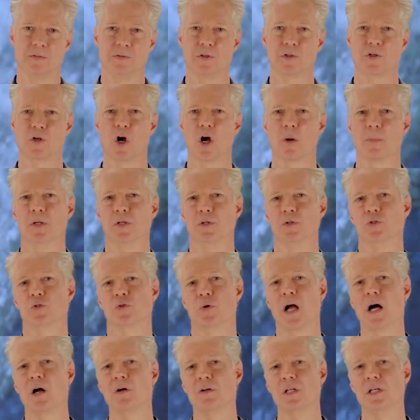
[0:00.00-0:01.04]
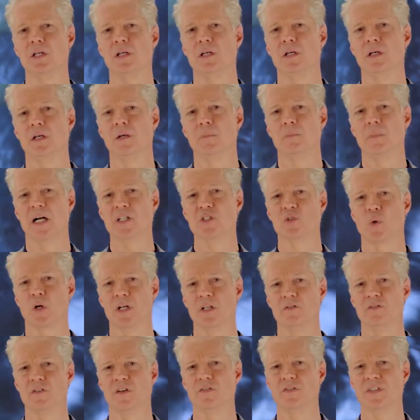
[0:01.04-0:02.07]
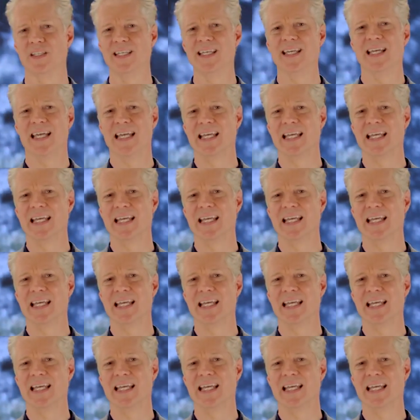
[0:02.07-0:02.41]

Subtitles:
to carbon neutrality by 2050,